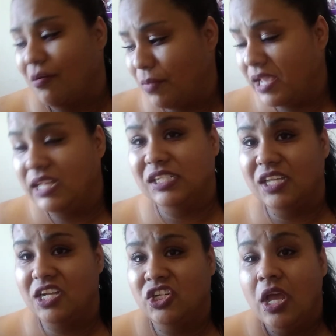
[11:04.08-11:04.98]
my kids'
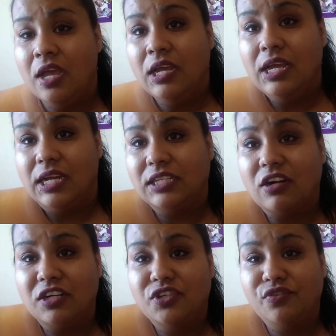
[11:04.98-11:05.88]
age, it's
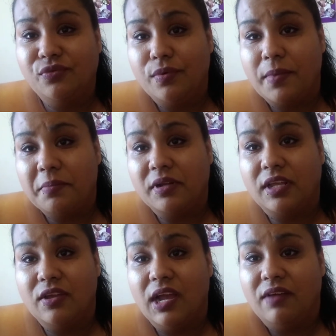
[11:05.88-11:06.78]
hard to remember
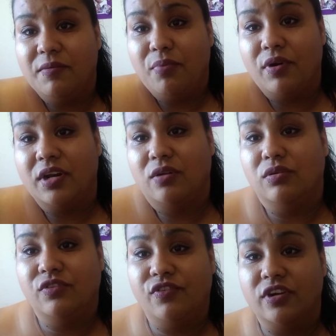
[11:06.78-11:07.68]
that you have important
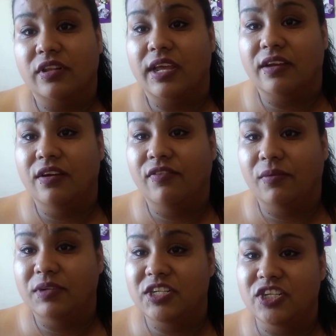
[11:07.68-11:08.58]
notes for, like,
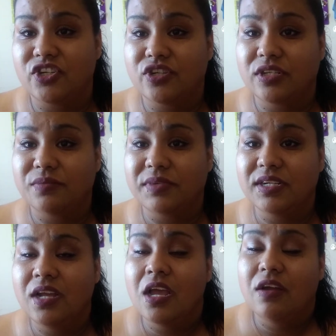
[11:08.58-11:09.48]
from the teacher or
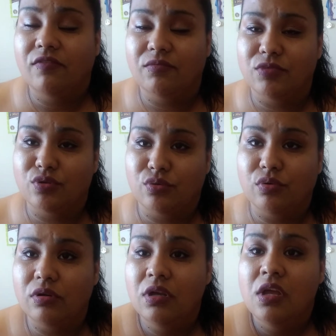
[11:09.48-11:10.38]
something, from the
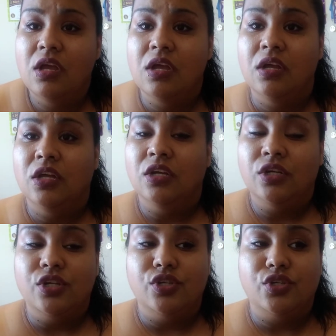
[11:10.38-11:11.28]
school.
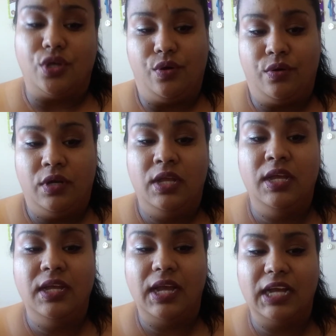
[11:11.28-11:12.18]
So
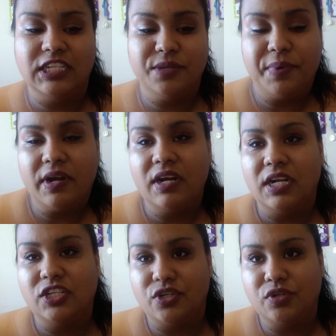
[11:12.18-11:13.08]
as a
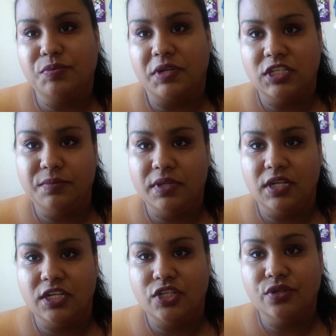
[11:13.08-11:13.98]
parent, it's your
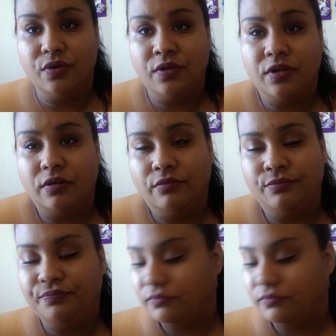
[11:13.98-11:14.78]
responsibility too, you know.